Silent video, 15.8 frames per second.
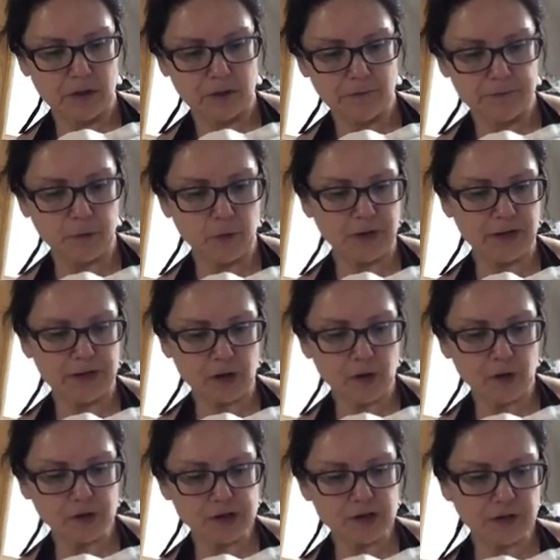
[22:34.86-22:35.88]
food and
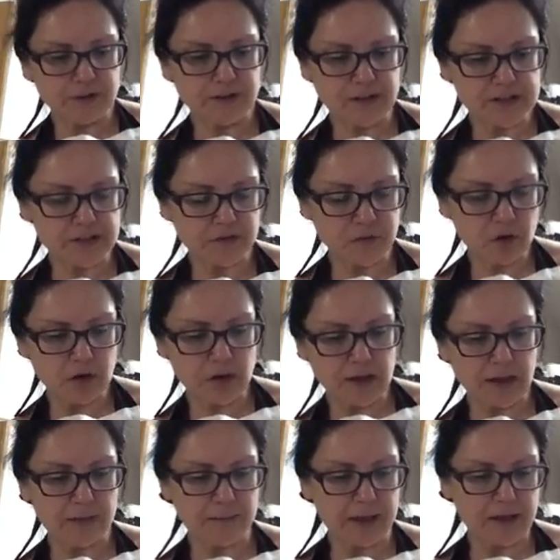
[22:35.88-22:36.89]
culture festival,
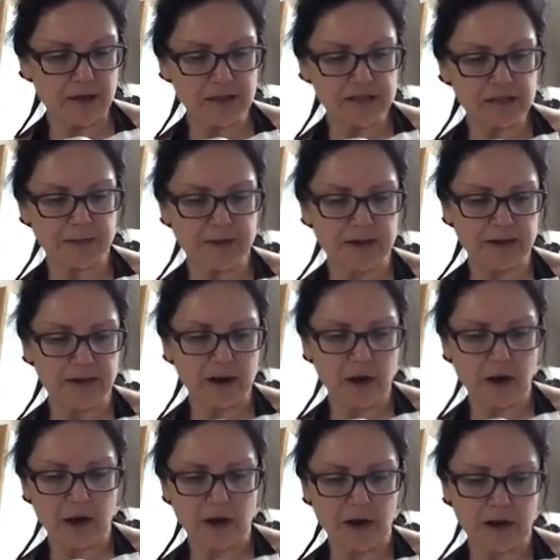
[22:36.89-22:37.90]
and my husband
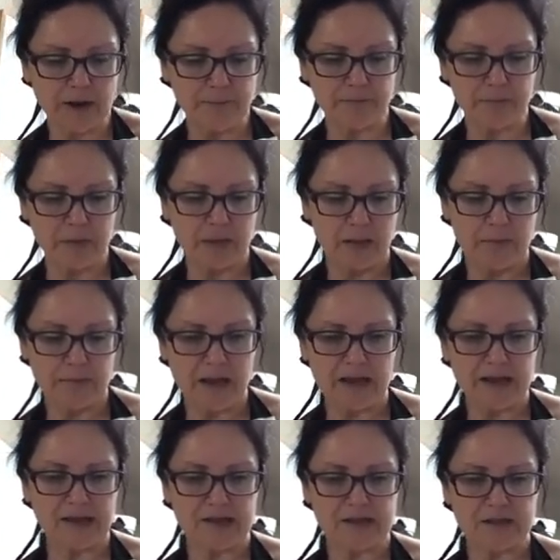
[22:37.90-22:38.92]
made
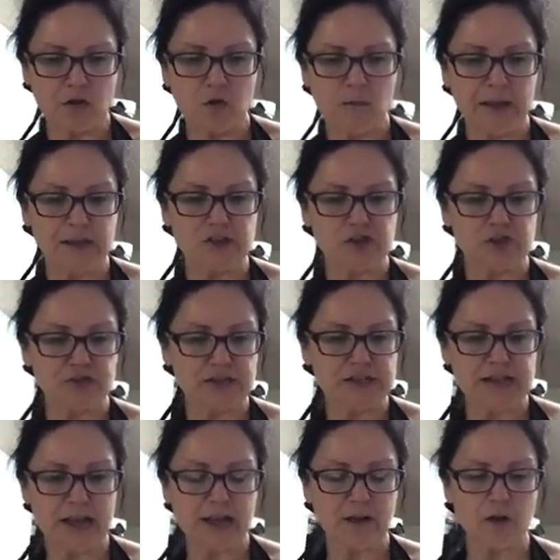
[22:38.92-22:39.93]
his homemade street
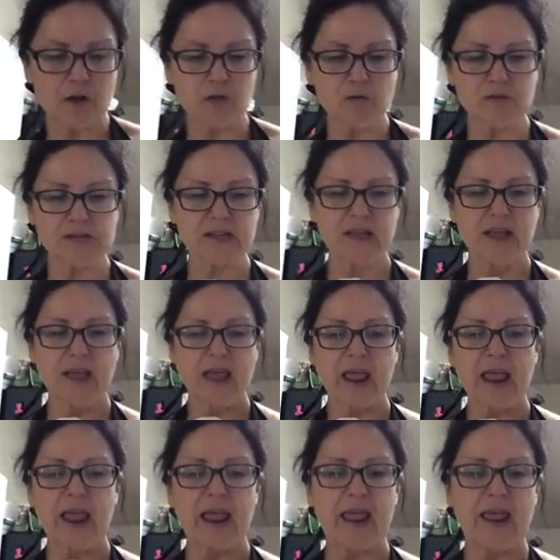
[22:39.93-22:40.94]
tacos,
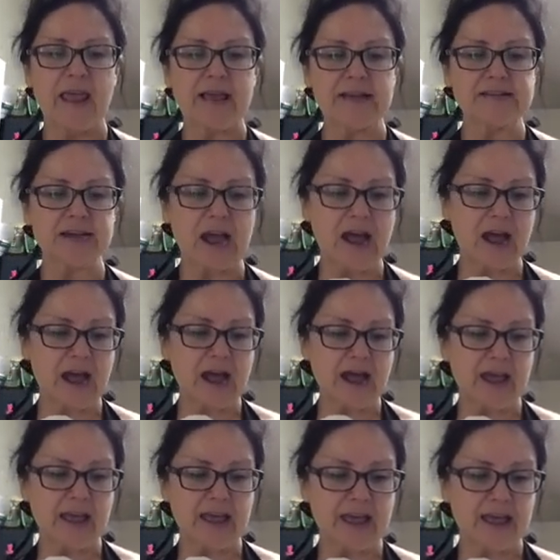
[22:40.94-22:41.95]
and
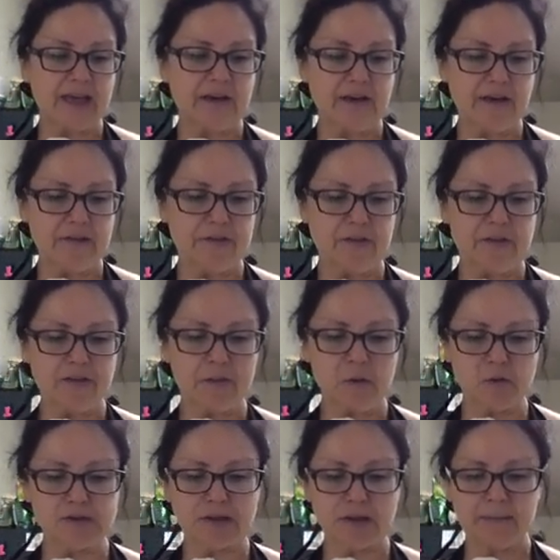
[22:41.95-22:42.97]
I have the
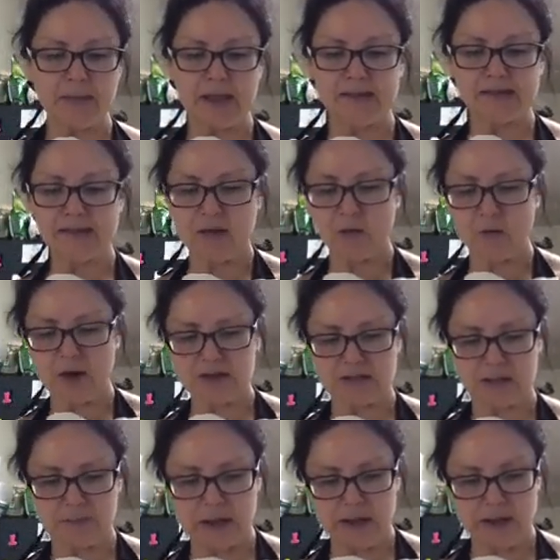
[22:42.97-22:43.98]
most amazing
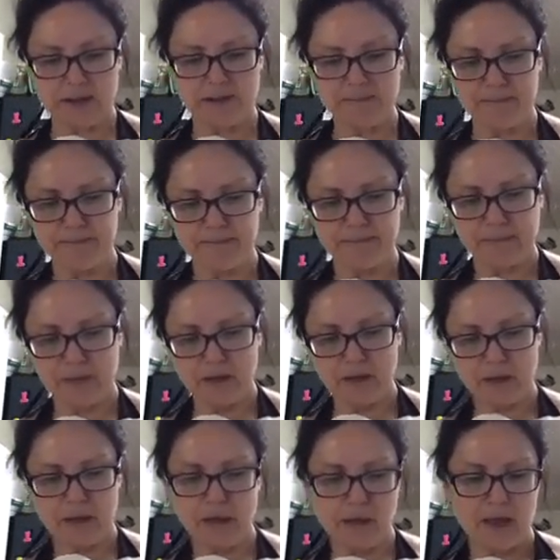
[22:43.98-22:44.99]
recipe
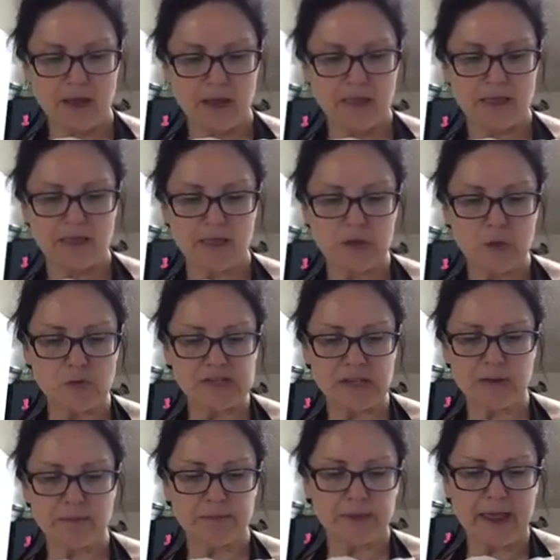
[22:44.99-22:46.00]

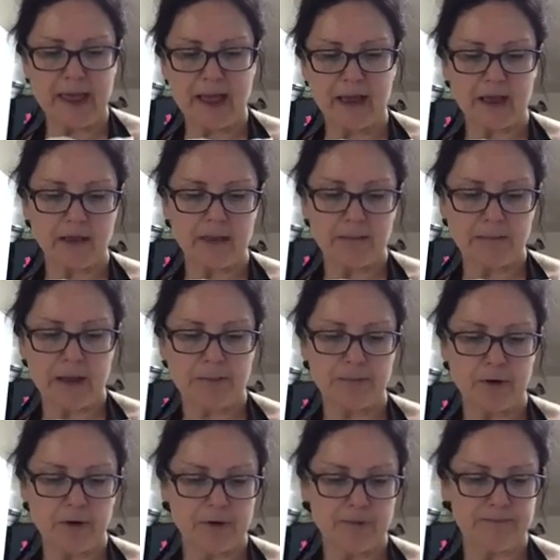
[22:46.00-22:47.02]
using black
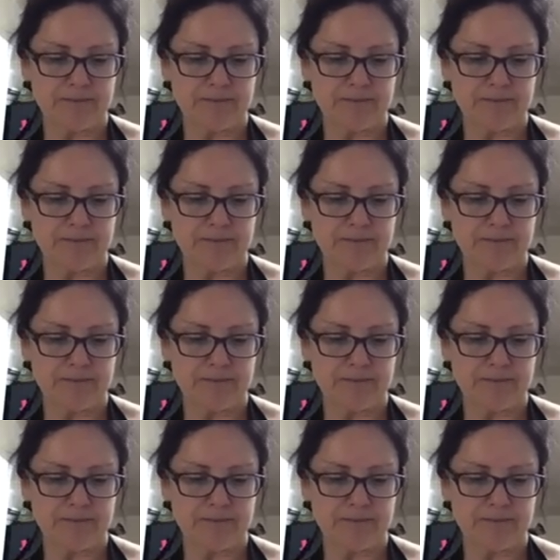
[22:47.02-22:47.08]
pepper.